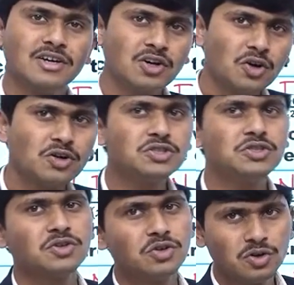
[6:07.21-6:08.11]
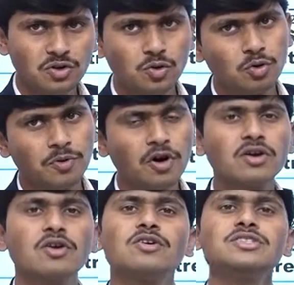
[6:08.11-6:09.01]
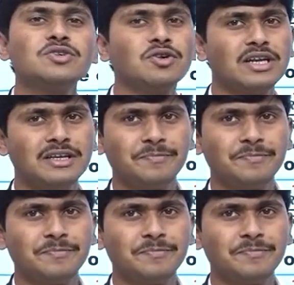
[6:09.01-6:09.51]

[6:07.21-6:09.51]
closed loop or closed coil,